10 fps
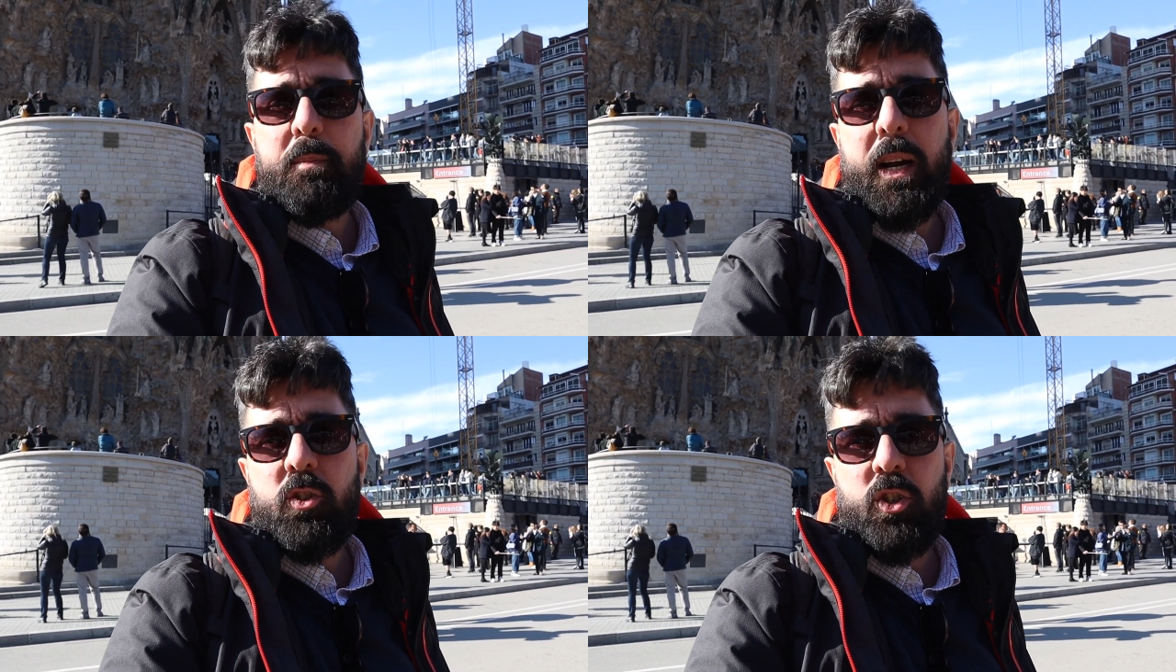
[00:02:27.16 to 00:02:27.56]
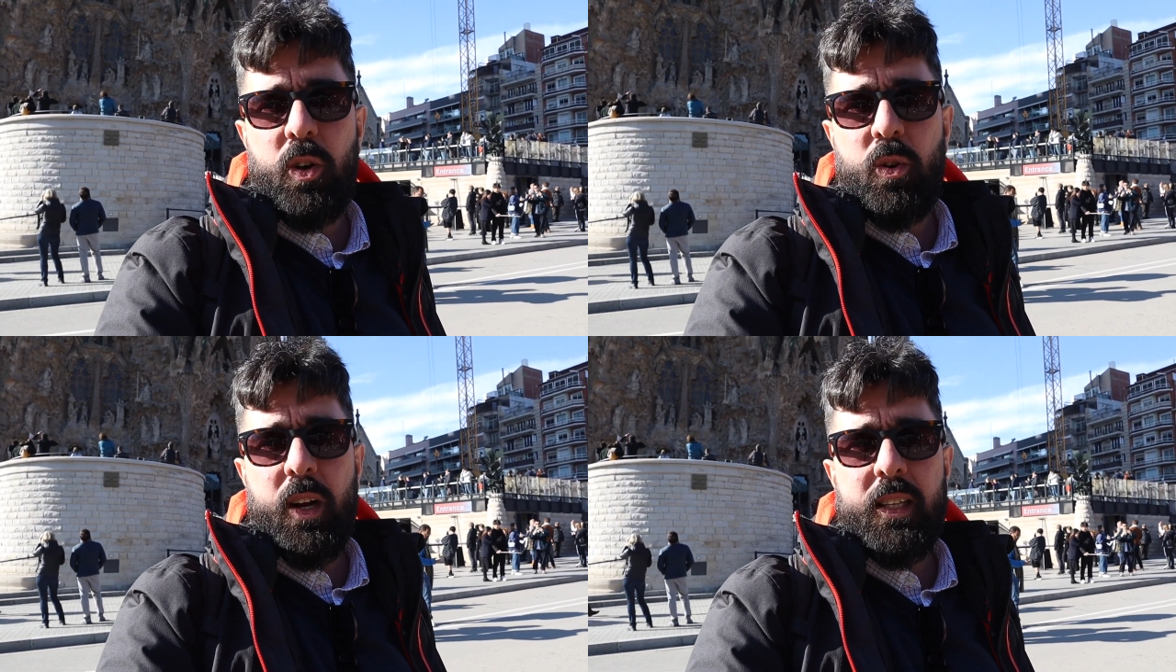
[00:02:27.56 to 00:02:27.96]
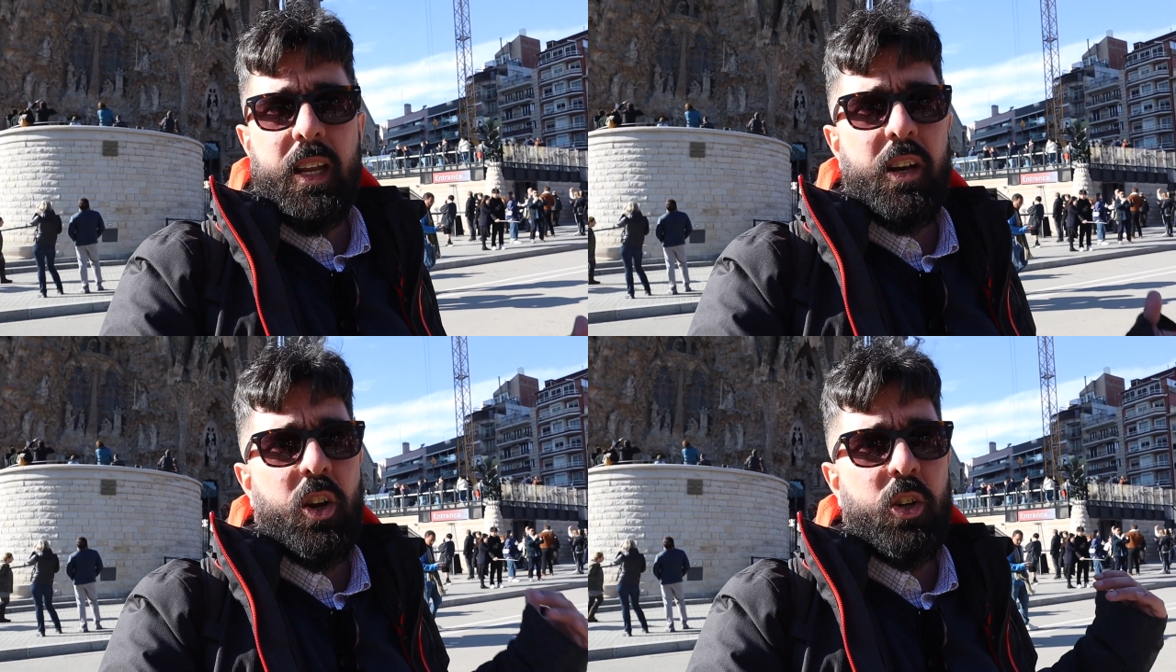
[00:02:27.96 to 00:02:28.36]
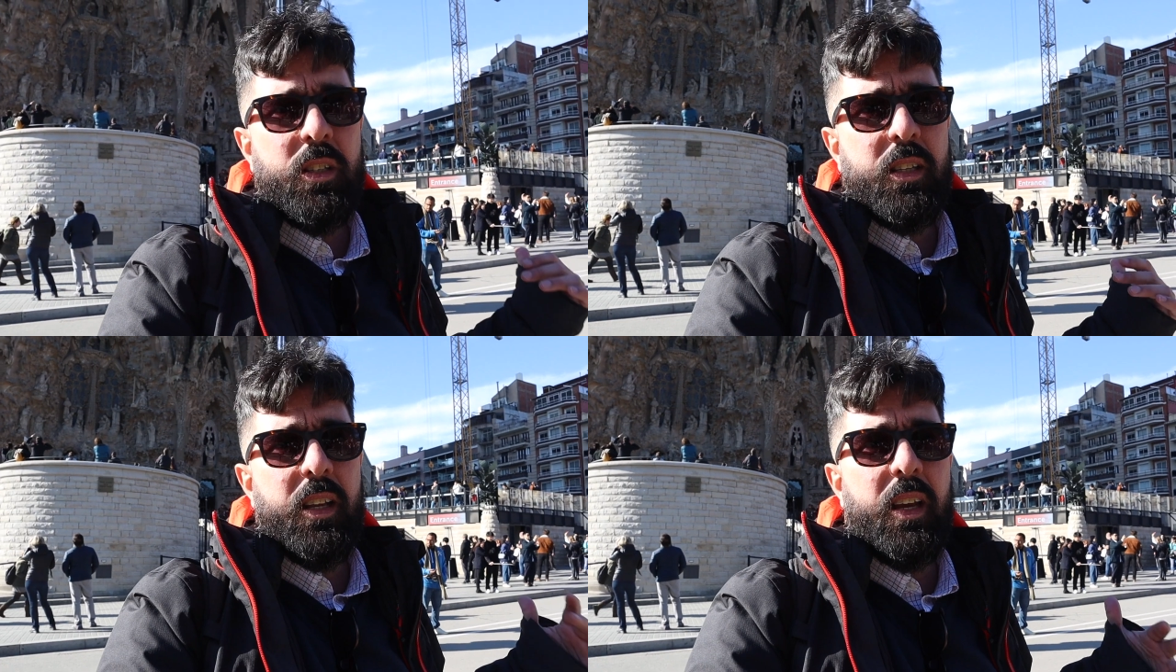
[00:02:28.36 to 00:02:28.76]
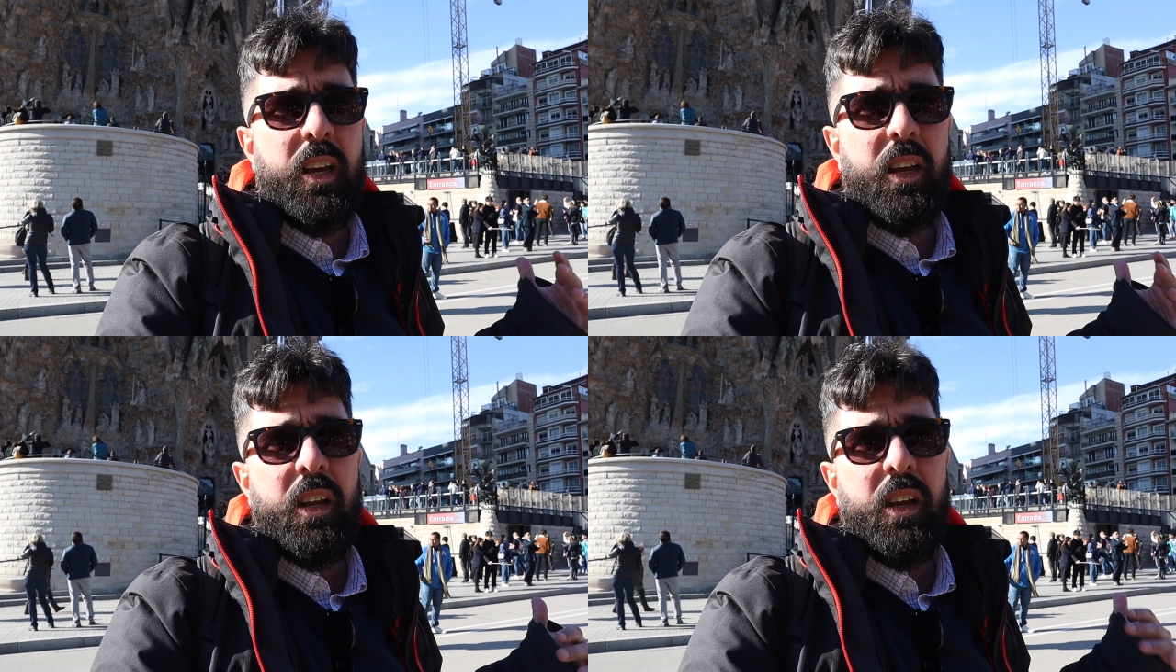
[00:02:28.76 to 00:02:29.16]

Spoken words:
Barcelona than not to